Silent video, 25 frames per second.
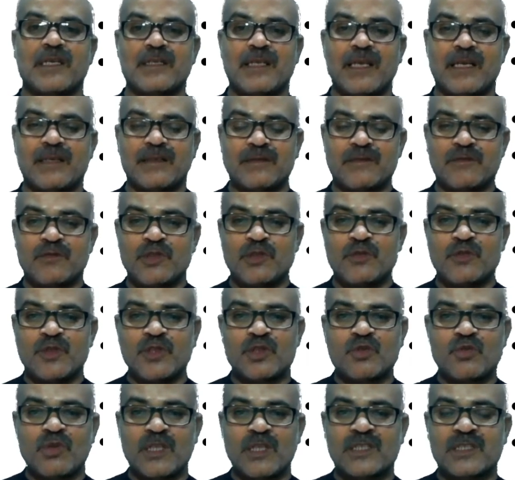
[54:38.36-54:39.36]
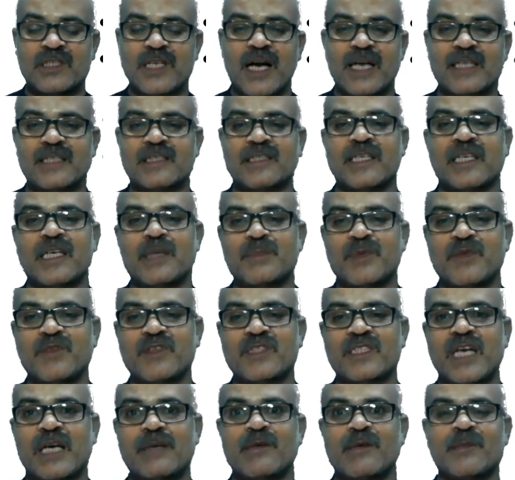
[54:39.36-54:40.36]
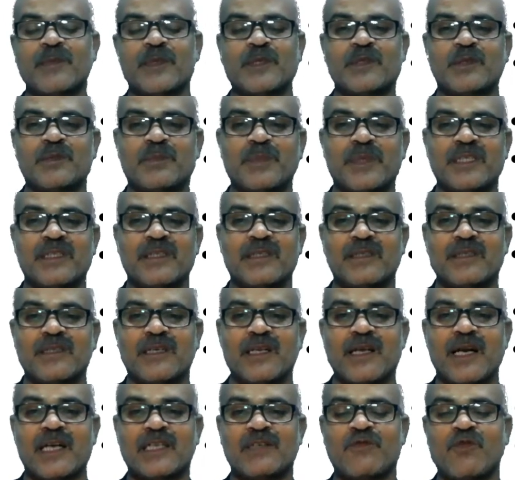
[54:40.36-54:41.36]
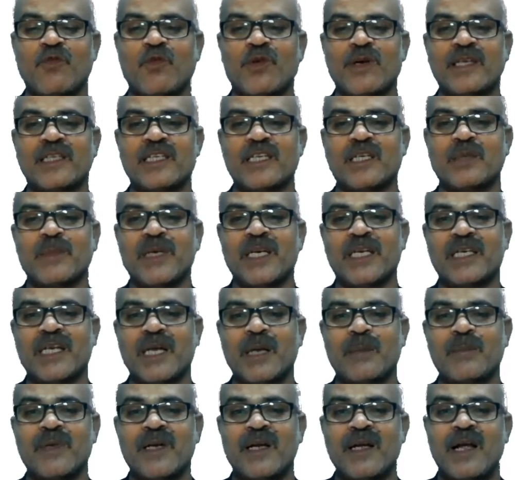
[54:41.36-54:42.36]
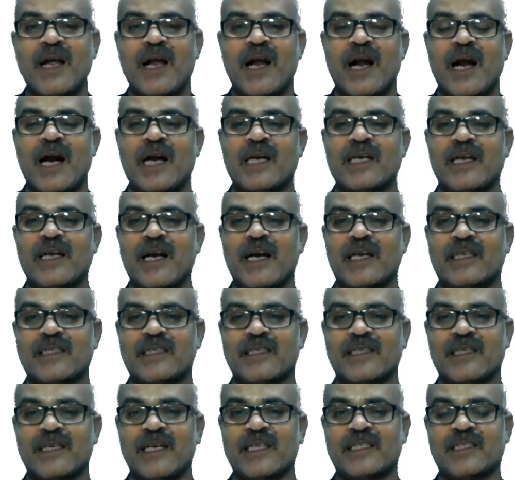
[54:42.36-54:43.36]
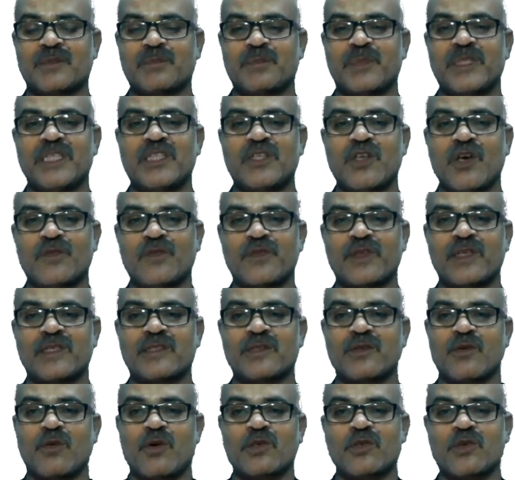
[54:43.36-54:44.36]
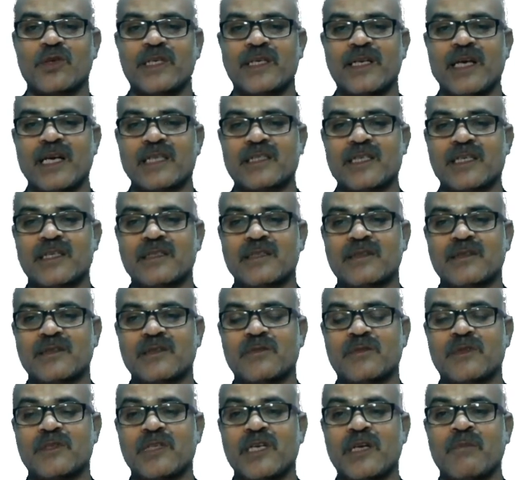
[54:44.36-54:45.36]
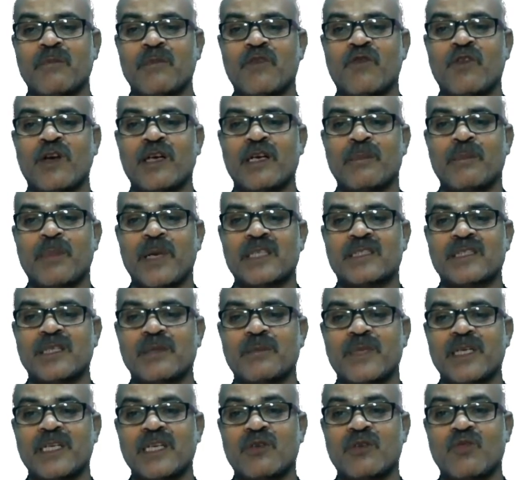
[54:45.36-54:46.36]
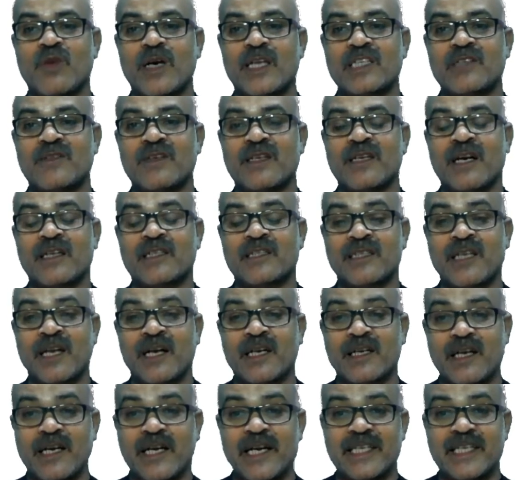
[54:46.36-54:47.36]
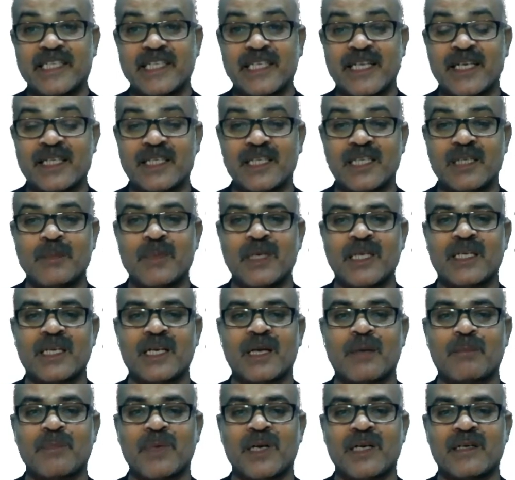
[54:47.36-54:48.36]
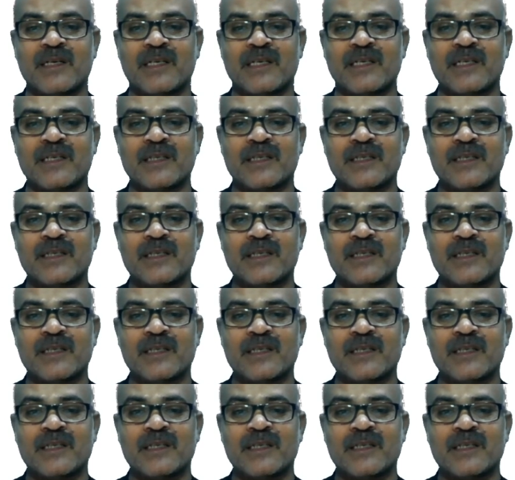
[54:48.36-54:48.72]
we usually start therapy with carbamazepine at 400 milligram, and at peak of its auto induction, one person may require even 1800 milligram per day.